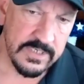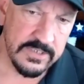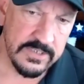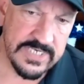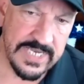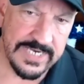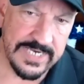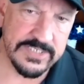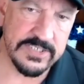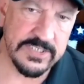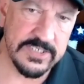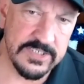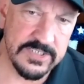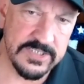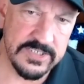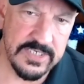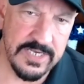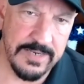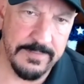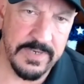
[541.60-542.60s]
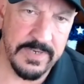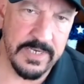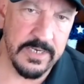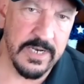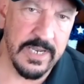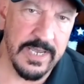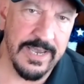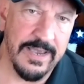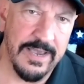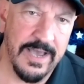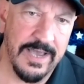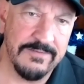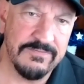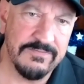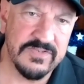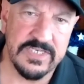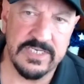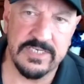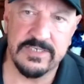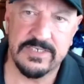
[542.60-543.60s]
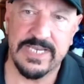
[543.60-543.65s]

in Texas, I mean, I, have seen